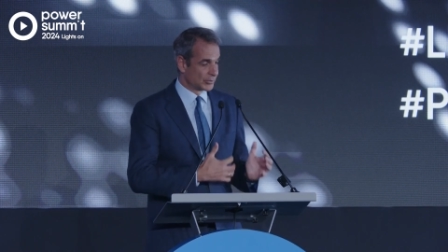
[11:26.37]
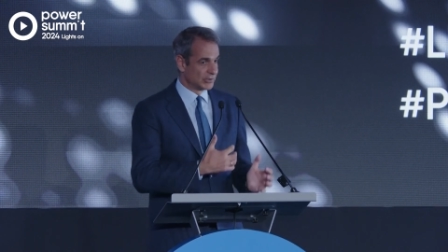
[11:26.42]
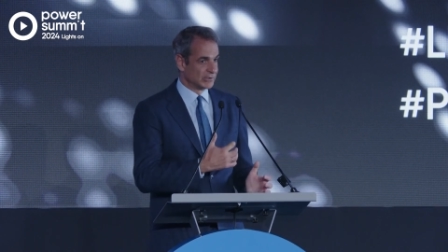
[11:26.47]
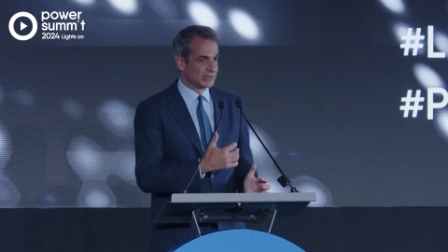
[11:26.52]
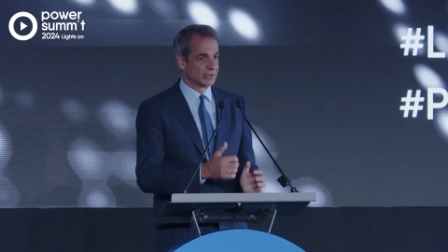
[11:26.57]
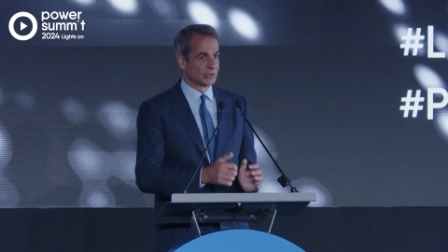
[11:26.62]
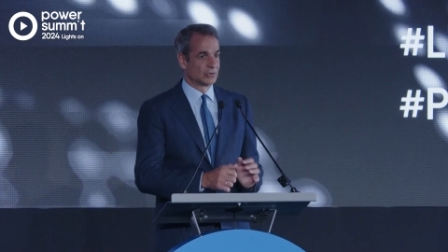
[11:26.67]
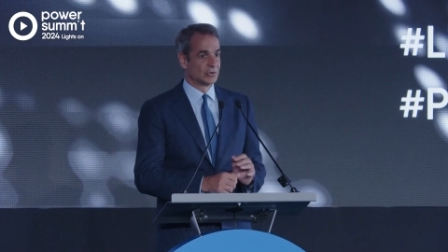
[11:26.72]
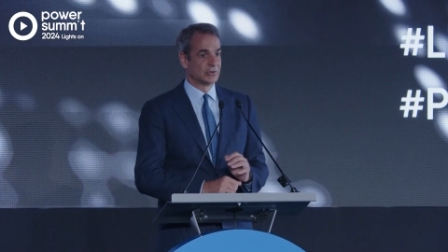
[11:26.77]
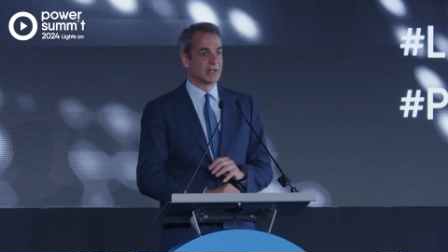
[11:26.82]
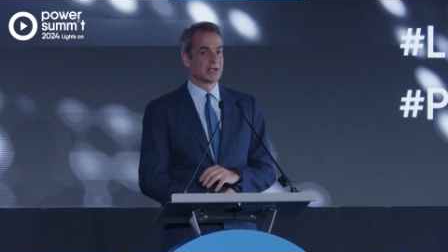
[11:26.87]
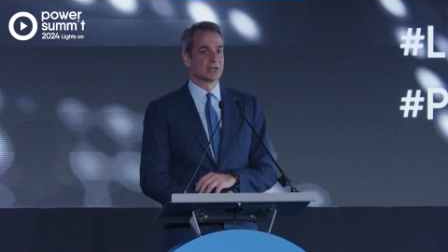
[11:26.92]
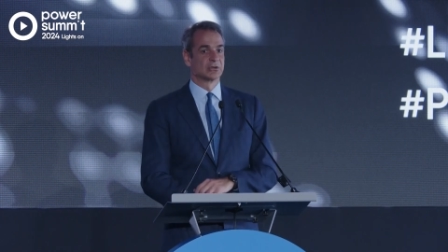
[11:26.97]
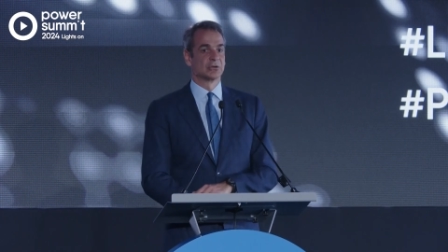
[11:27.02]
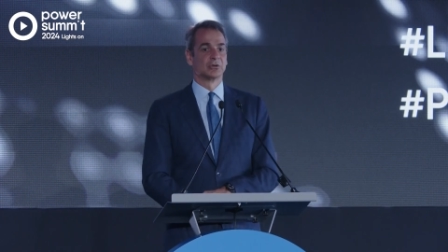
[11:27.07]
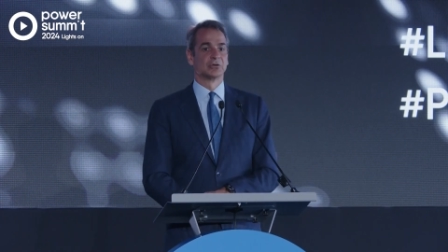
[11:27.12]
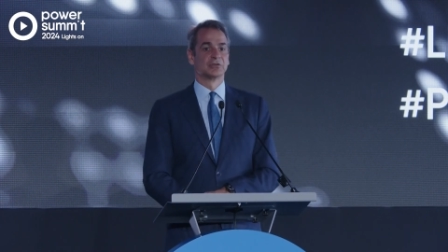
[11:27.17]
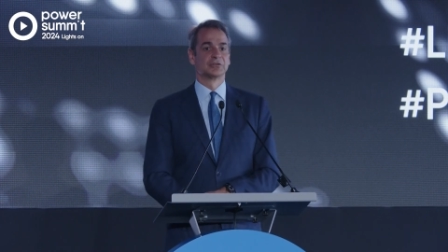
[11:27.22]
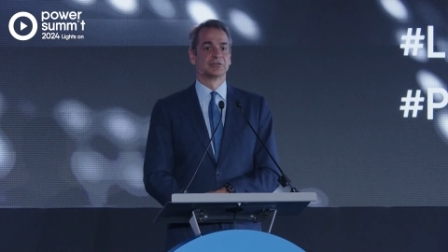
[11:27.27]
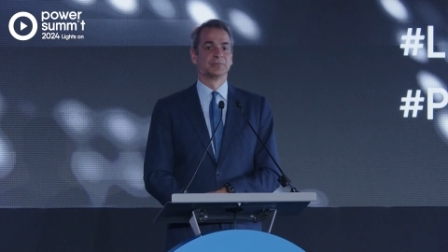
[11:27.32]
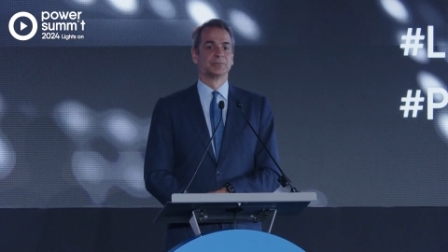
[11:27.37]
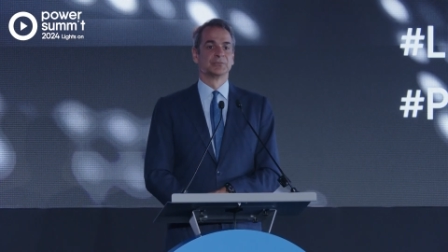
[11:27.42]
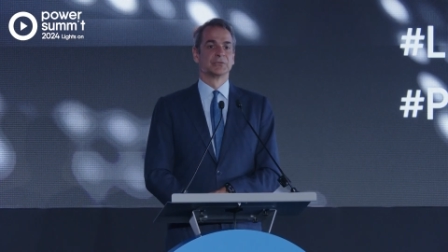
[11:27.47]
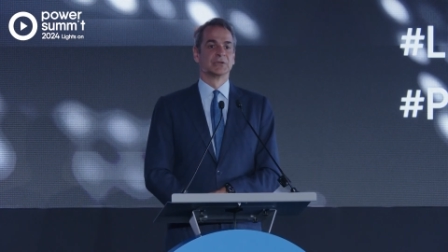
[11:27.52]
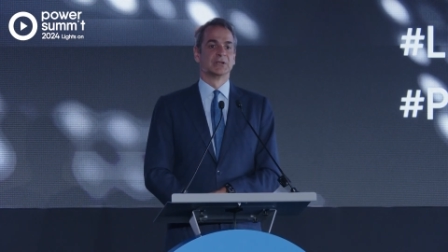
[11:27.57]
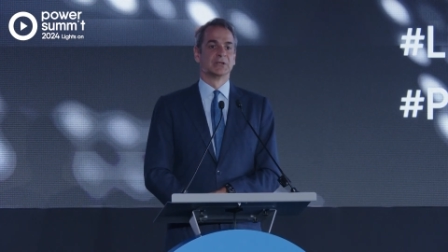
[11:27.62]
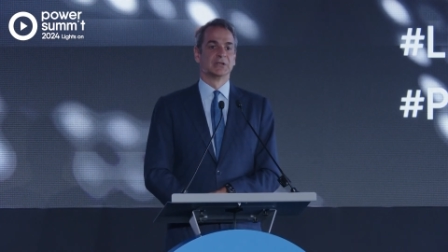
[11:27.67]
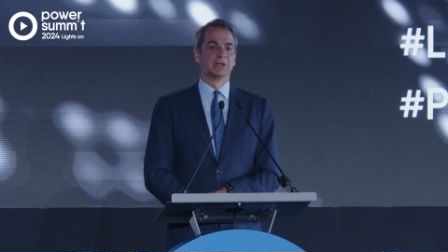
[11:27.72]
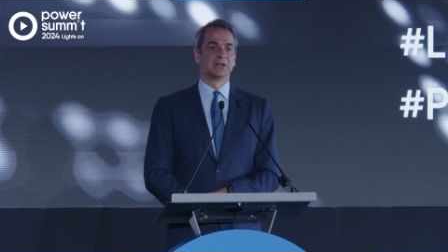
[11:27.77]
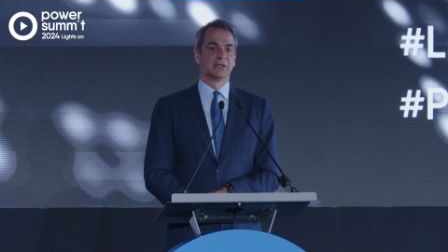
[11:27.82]
interconnectors
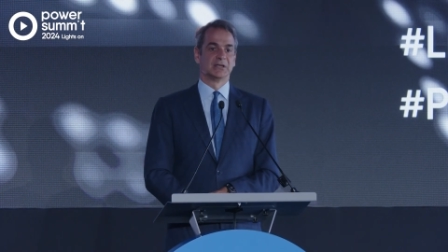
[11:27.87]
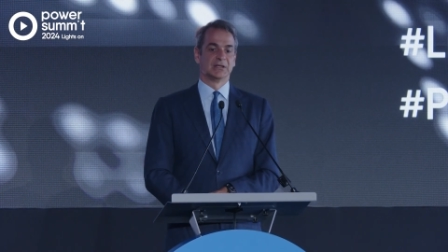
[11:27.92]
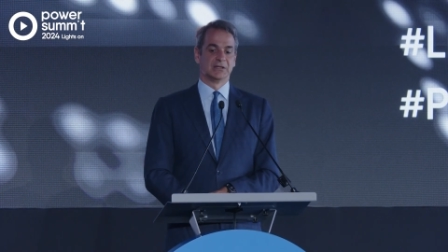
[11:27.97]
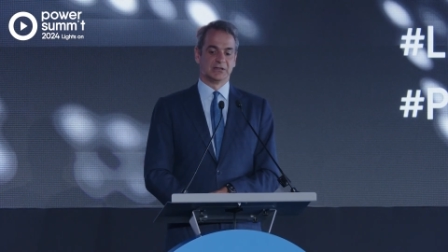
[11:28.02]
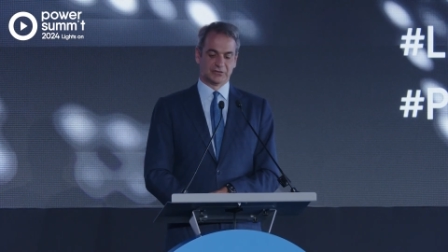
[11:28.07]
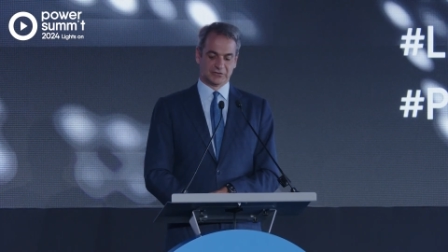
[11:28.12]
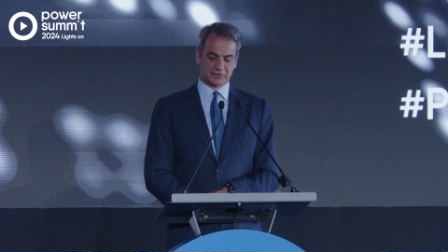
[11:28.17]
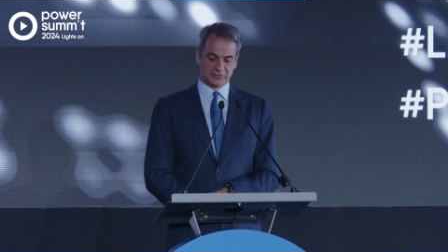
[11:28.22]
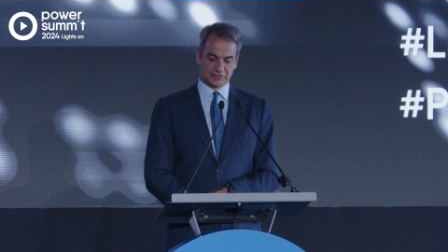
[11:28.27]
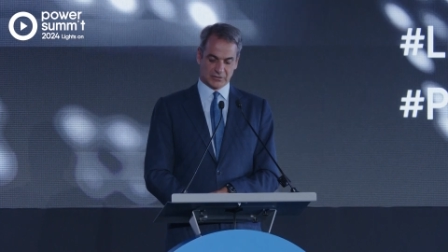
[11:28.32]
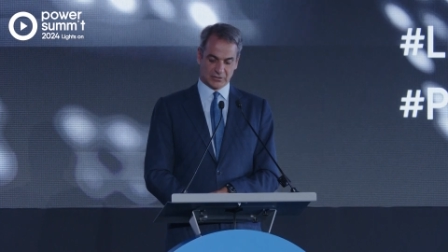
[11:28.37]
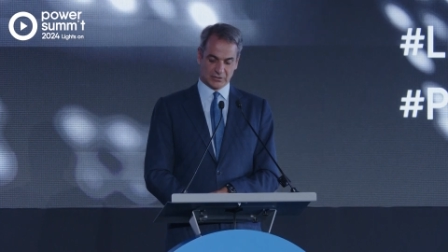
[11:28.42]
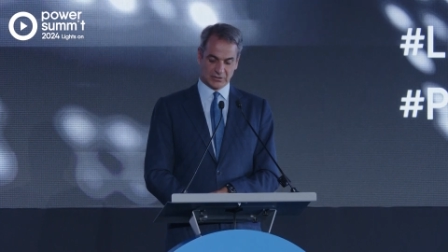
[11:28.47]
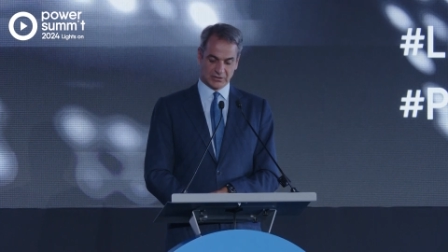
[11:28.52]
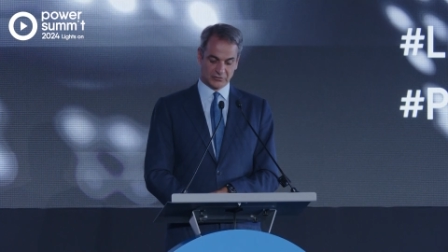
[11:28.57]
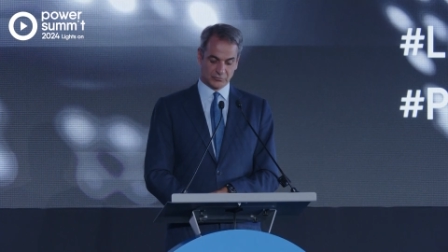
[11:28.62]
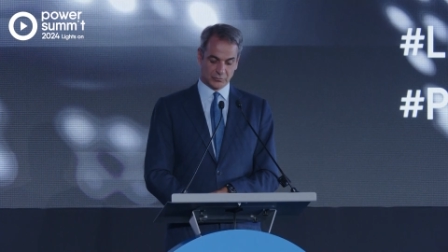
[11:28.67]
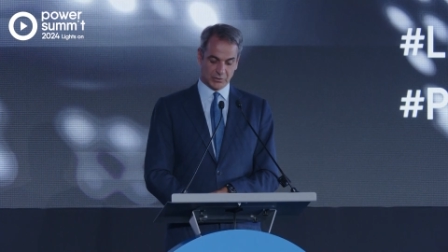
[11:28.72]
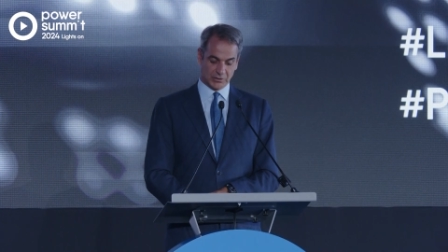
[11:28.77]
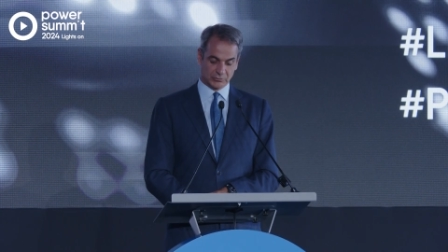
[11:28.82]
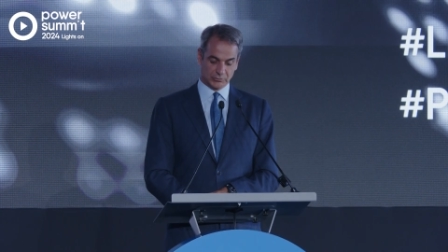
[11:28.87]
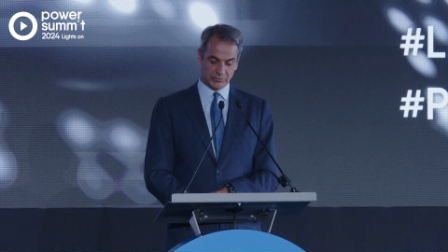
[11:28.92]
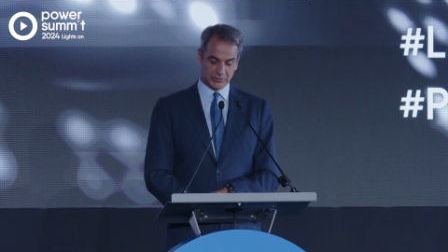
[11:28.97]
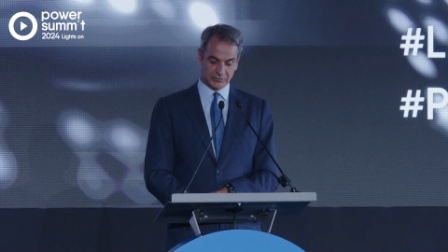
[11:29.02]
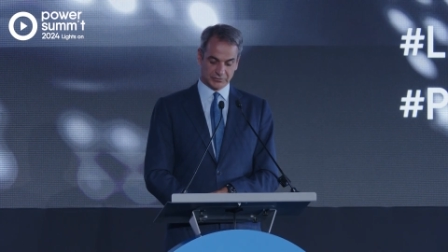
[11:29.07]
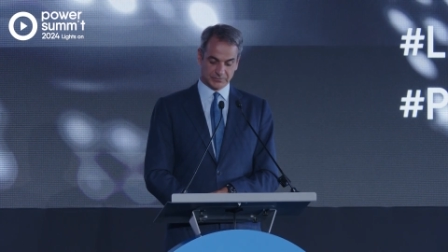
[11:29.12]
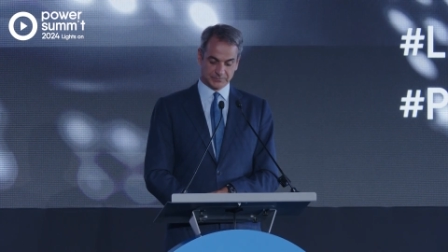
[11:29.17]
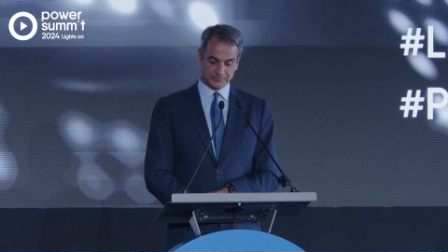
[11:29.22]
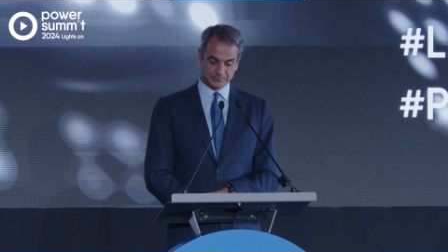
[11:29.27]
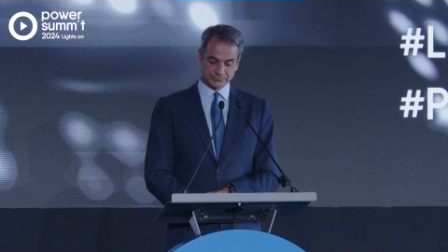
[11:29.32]
is one
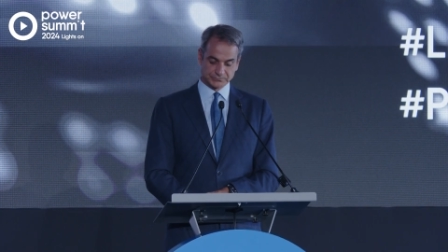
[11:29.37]
reason.